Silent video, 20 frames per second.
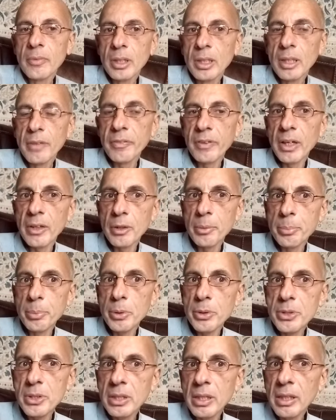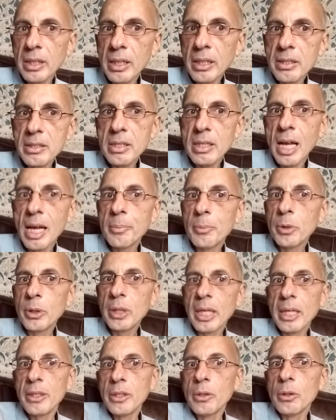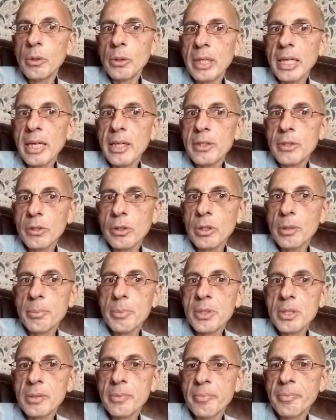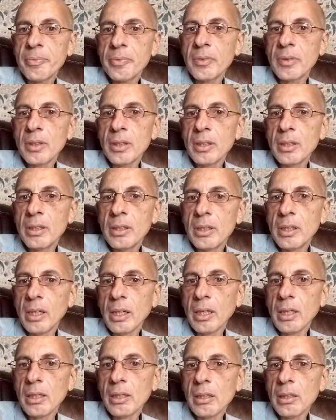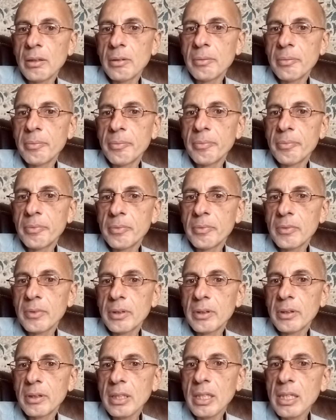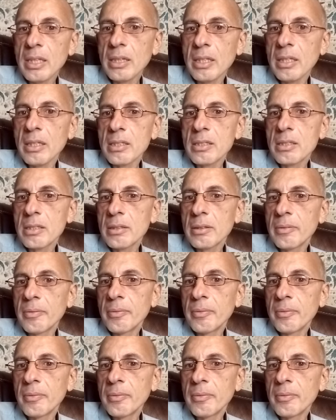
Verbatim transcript: if another person thinks in I'm okay, you're okay terms, uh, uh, he thinks